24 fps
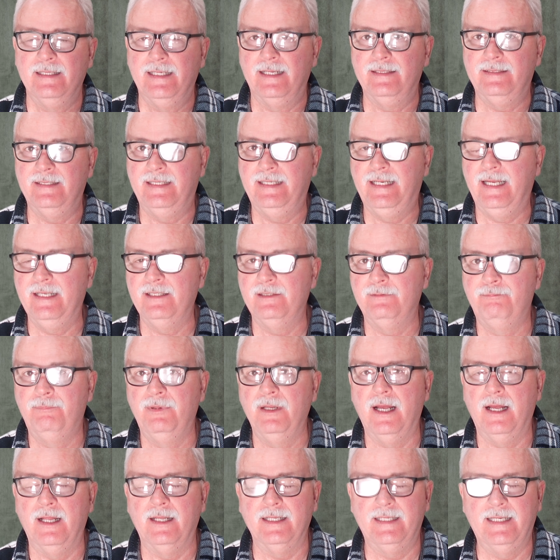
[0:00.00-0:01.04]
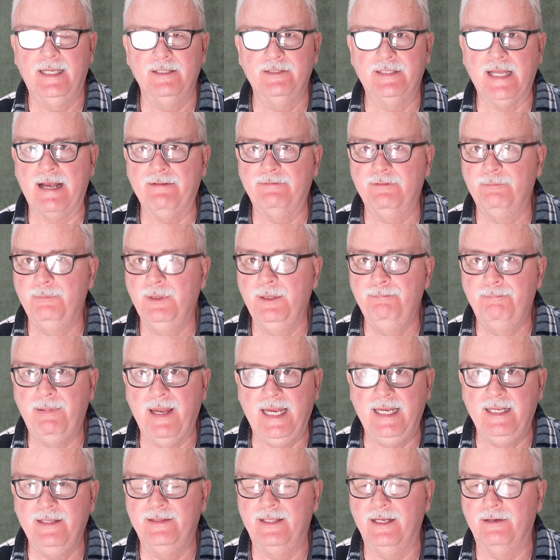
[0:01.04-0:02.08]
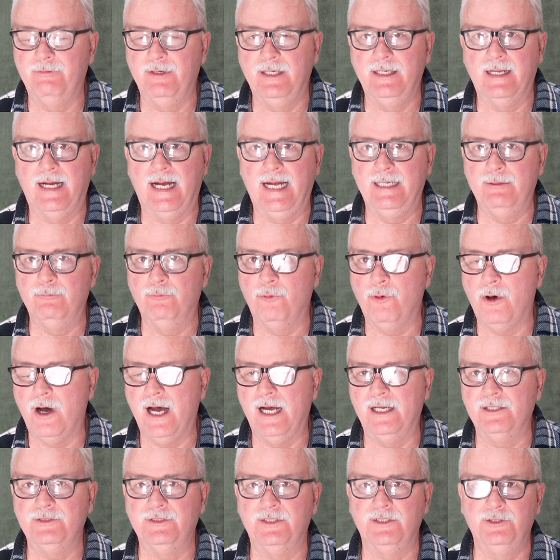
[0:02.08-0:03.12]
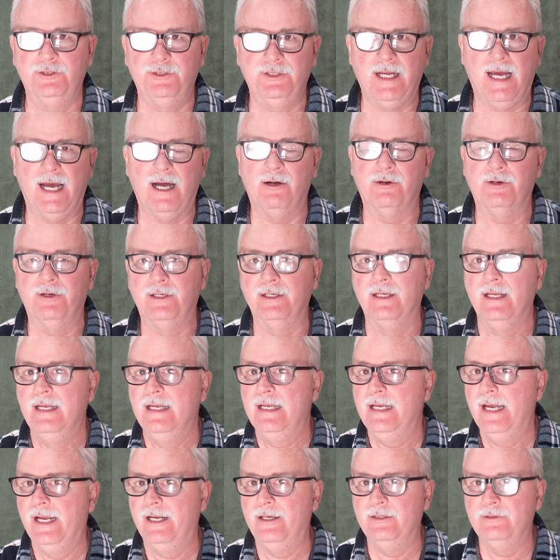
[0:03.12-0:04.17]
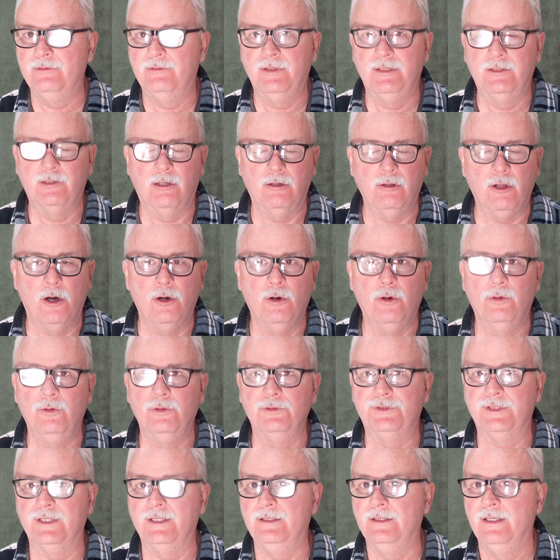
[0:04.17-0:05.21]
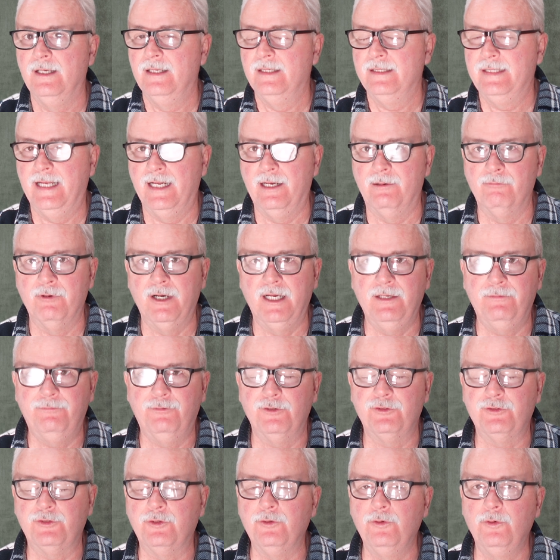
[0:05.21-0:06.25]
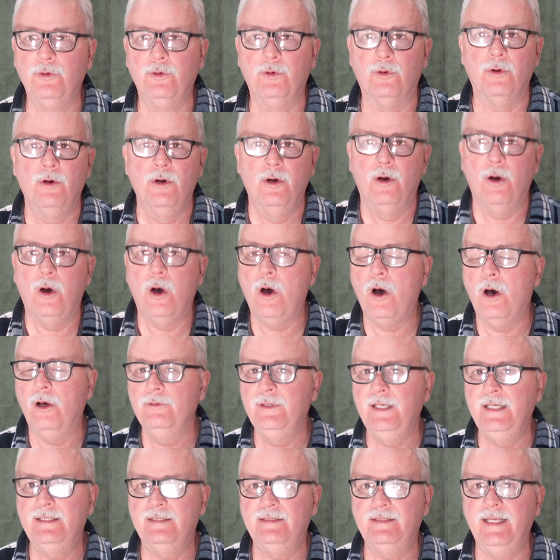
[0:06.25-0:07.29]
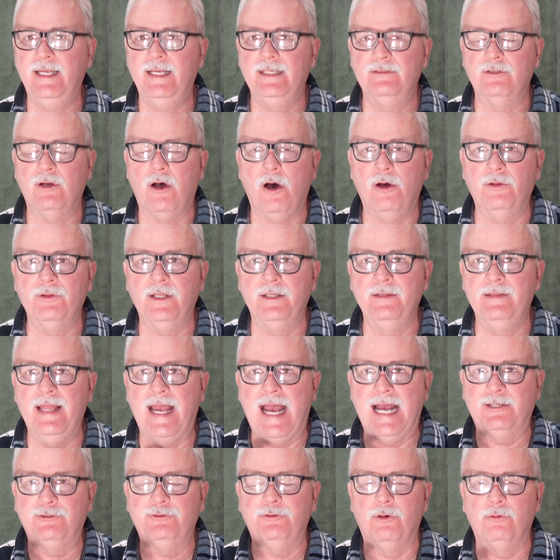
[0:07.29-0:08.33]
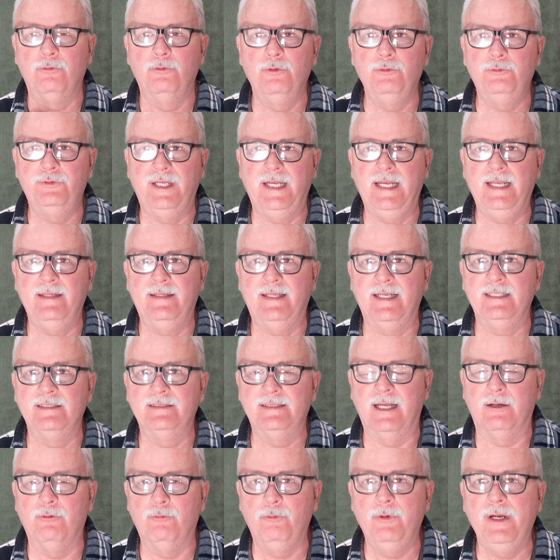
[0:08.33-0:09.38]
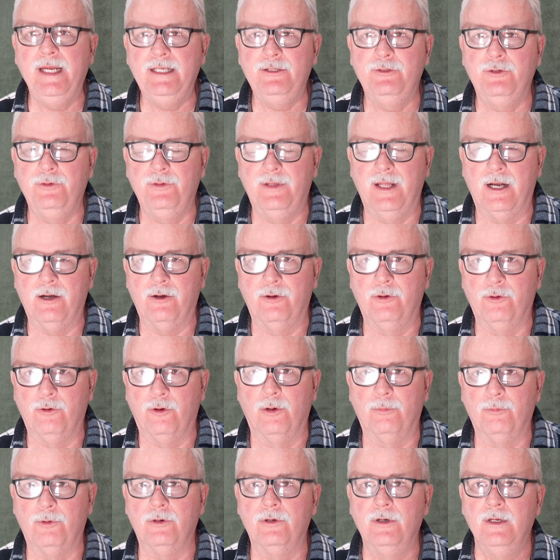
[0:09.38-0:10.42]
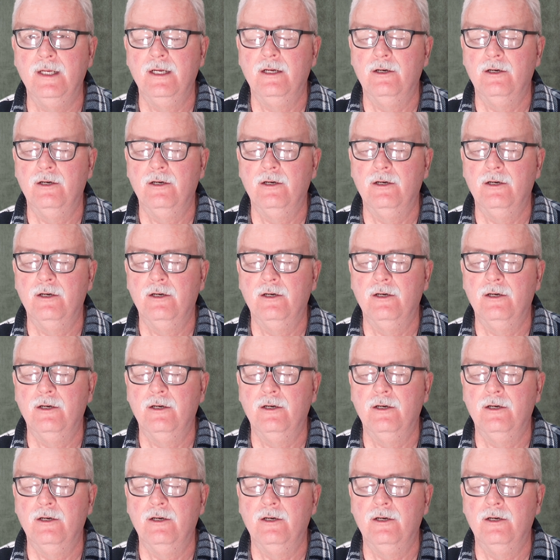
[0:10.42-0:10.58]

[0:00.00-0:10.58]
get the kids uh, the kids have to be bathed every night and washed and showered and clothes and get them ready for school all these things all the natural routine things that we do that are normal